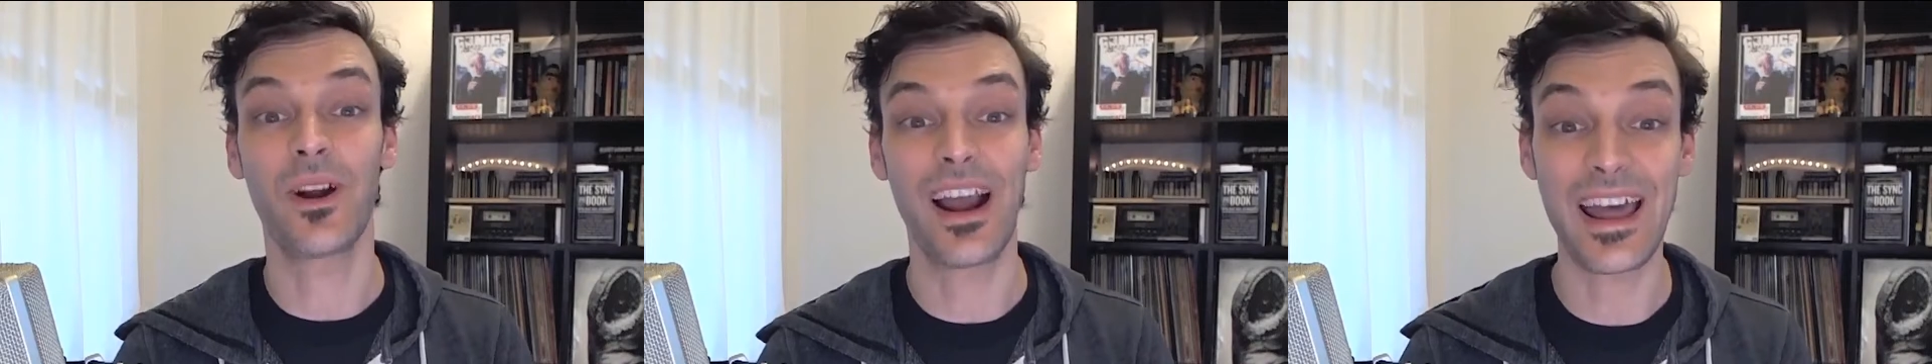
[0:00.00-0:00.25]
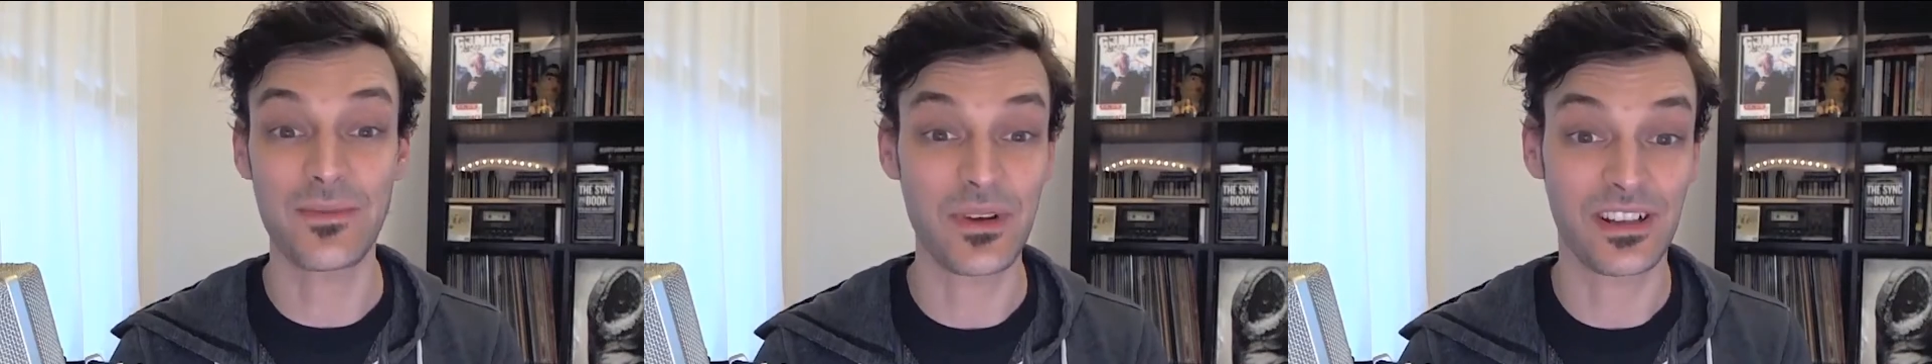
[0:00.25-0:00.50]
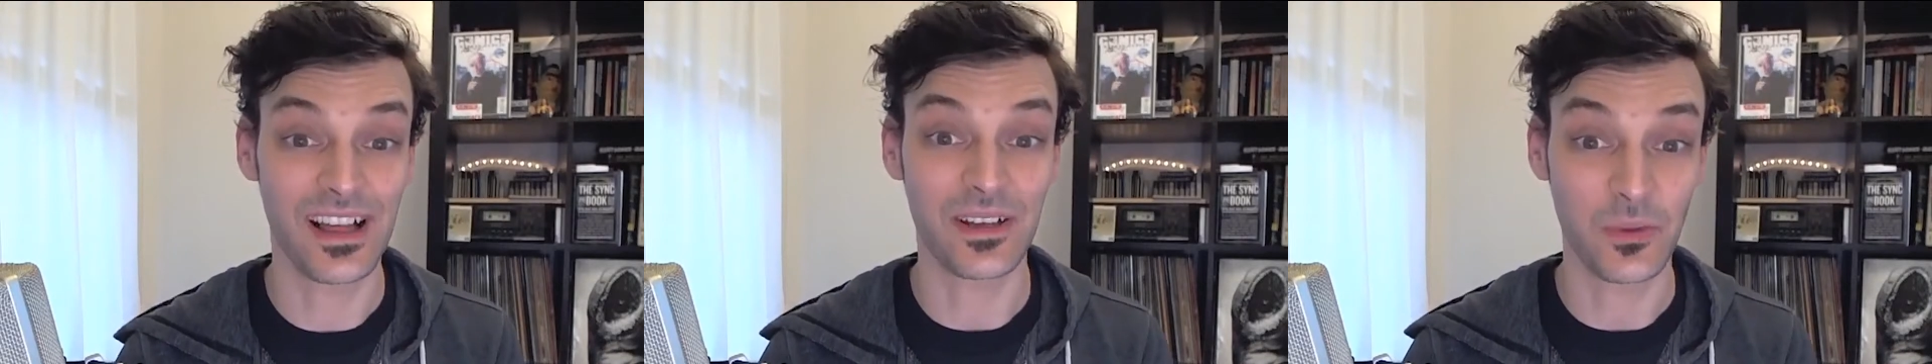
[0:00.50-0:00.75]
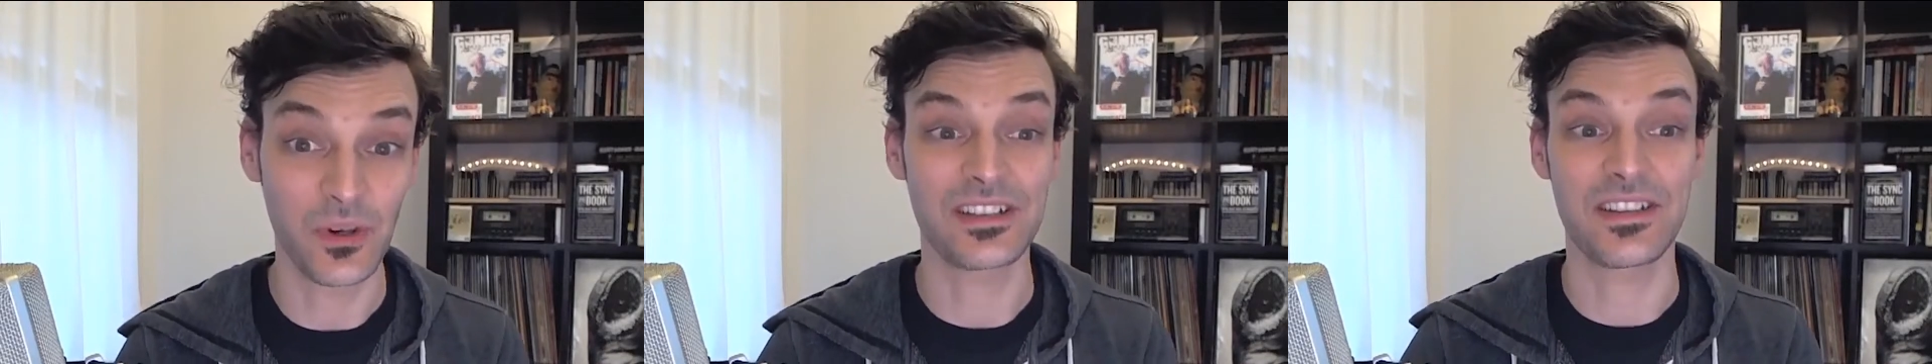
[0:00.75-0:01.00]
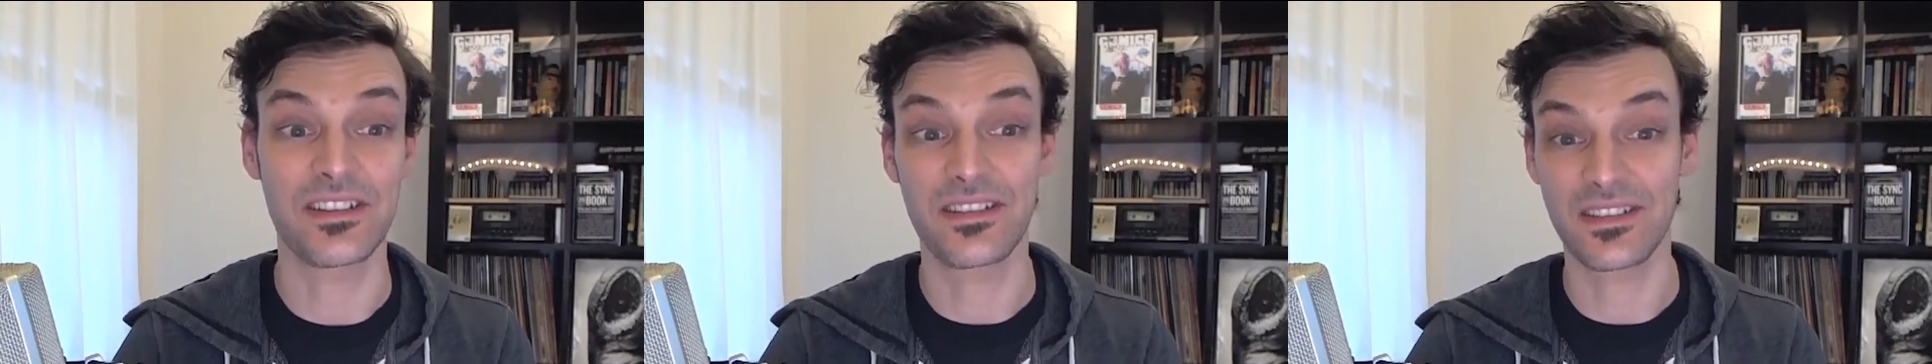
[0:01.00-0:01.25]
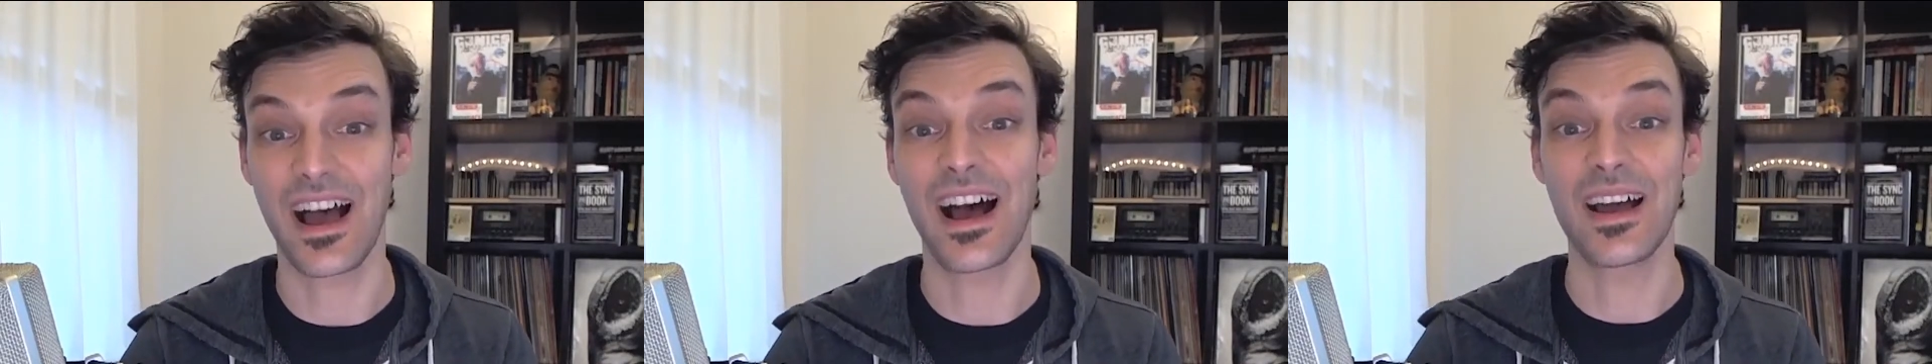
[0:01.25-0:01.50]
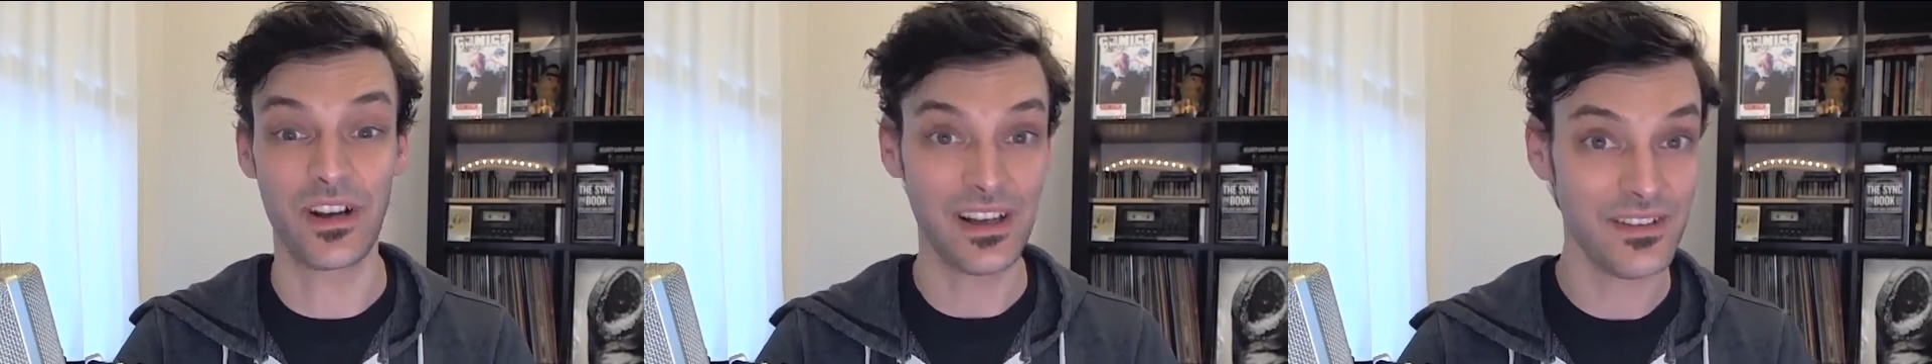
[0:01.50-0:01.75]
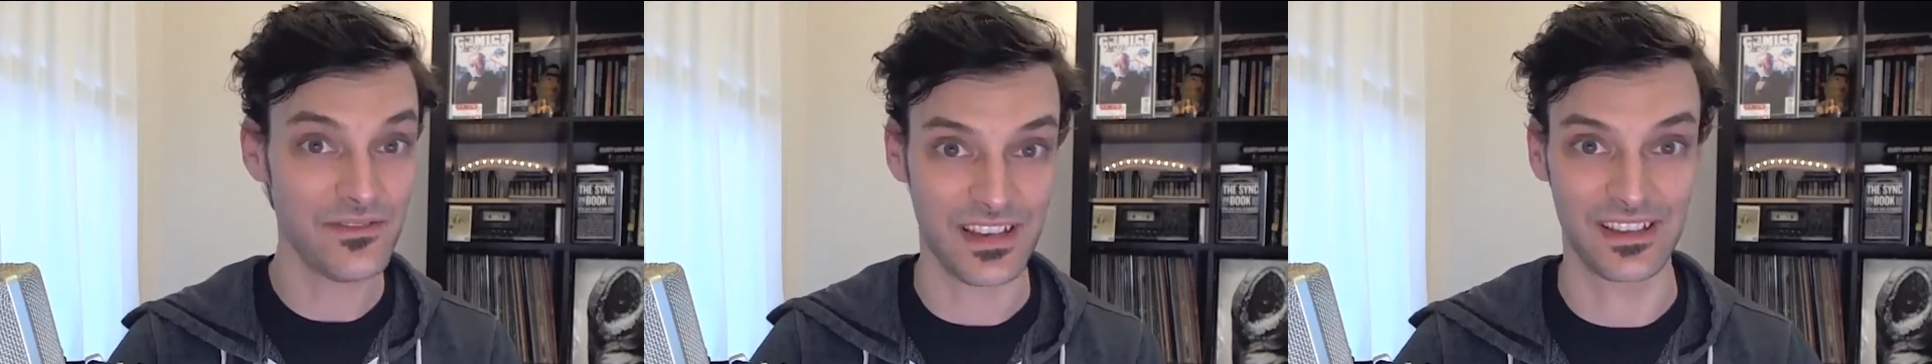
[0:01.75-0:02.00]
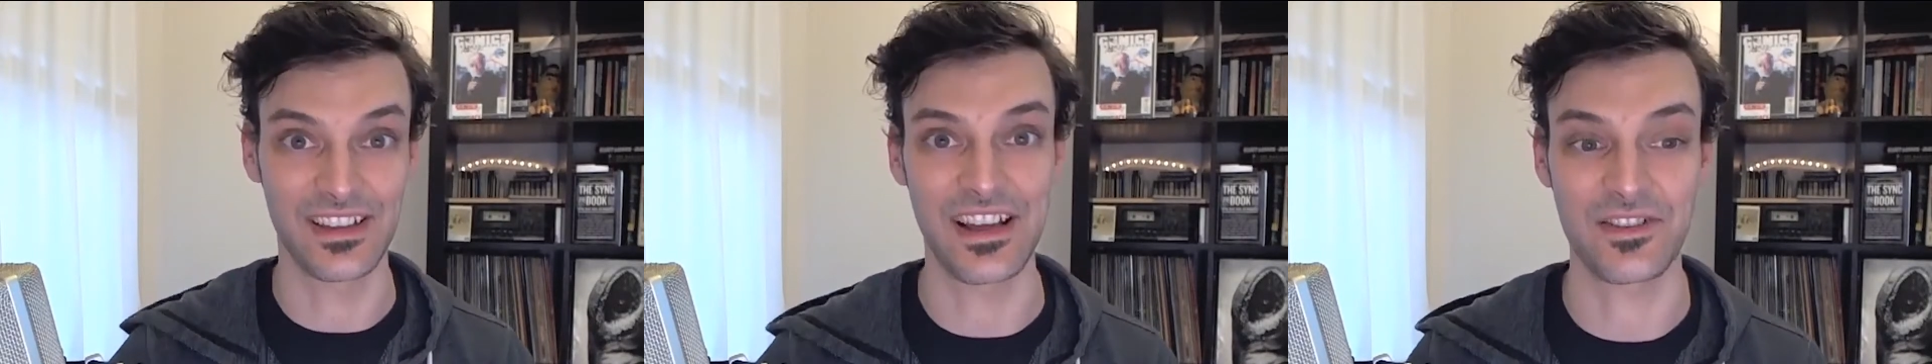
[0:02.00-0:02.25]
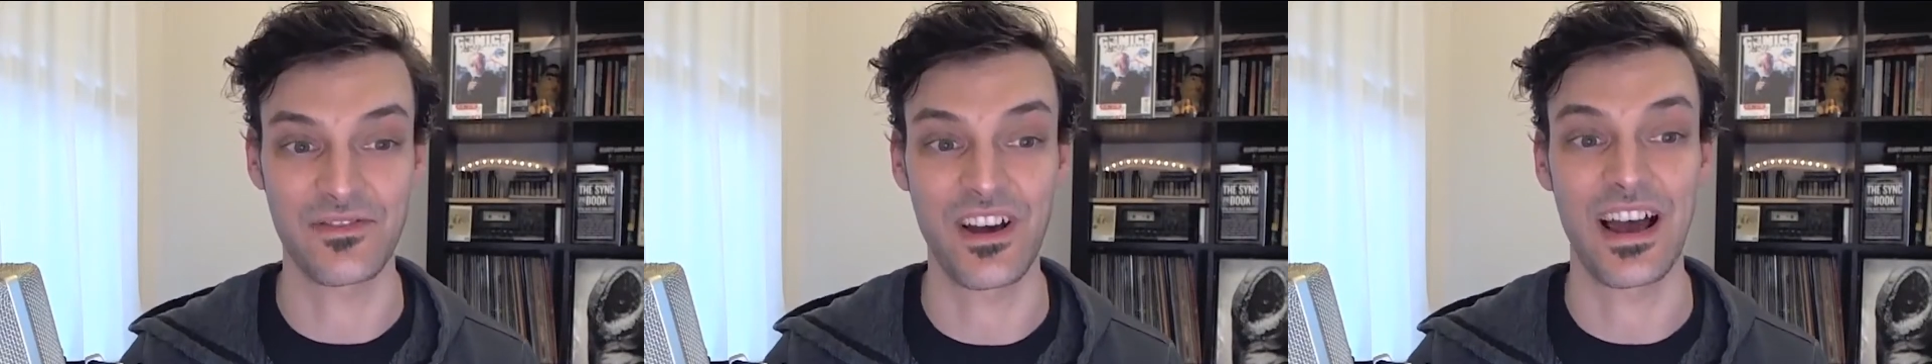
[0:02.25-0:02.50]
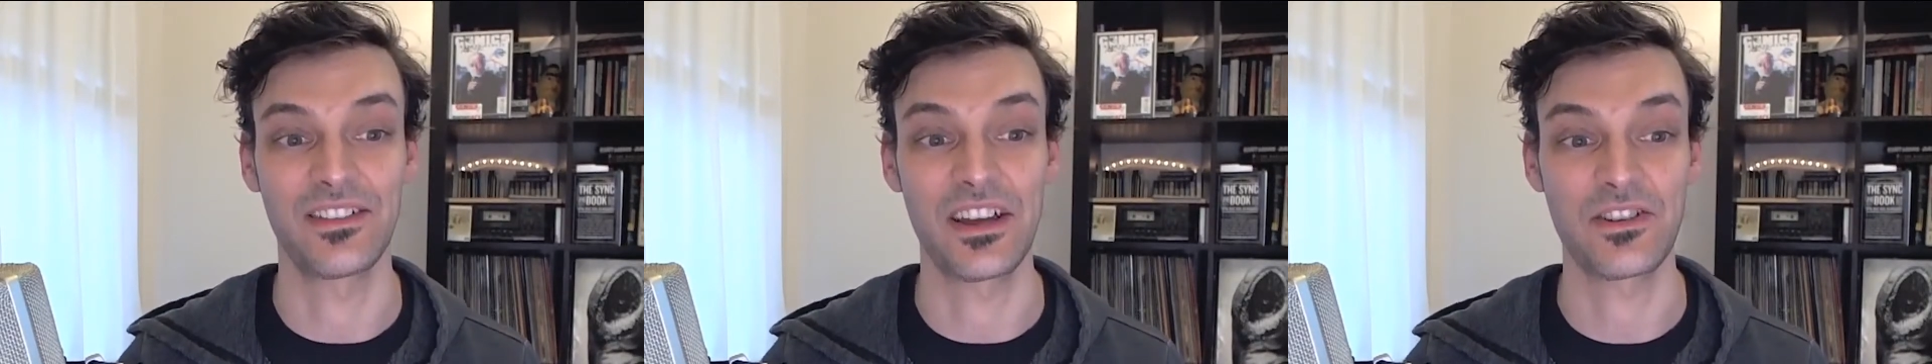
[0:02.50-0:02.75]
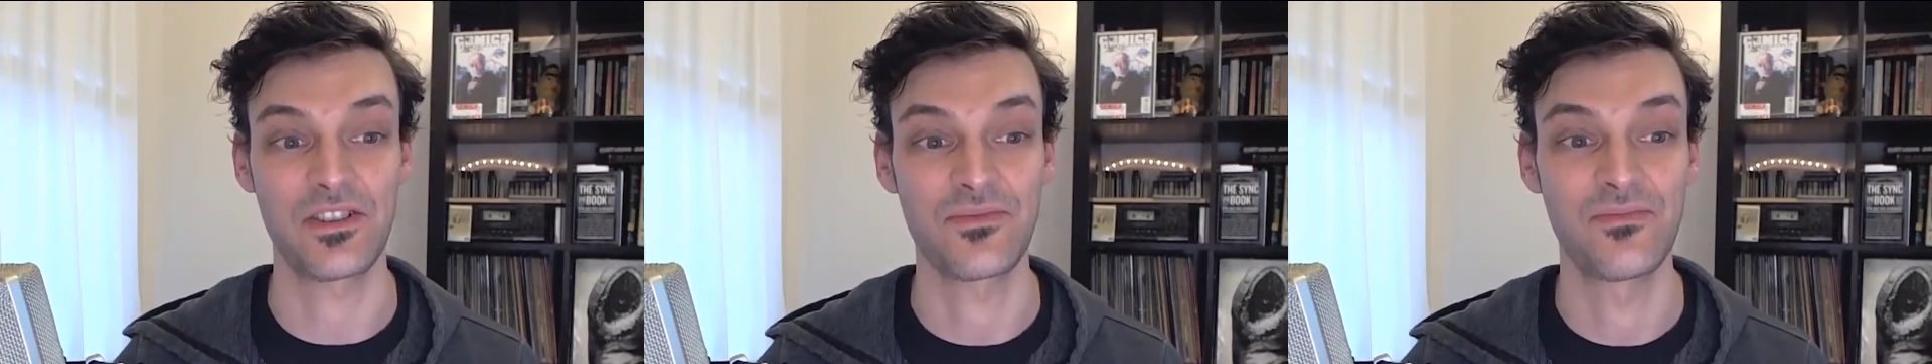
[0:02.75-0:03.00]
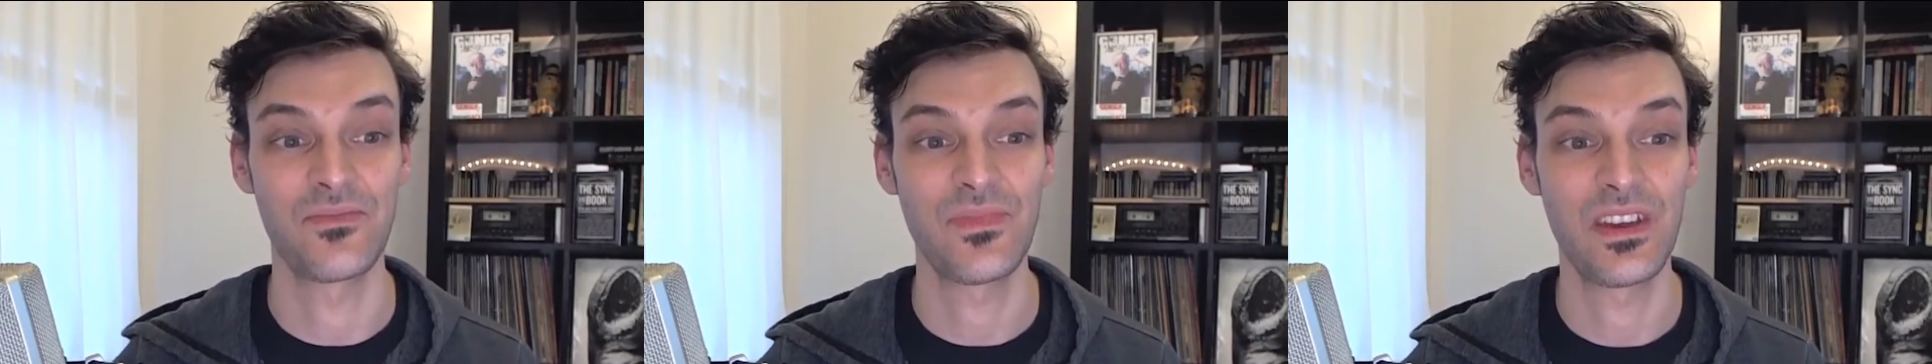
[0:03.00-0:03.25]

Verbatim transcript: know where Adam McLeod was at the time of the alleged violation.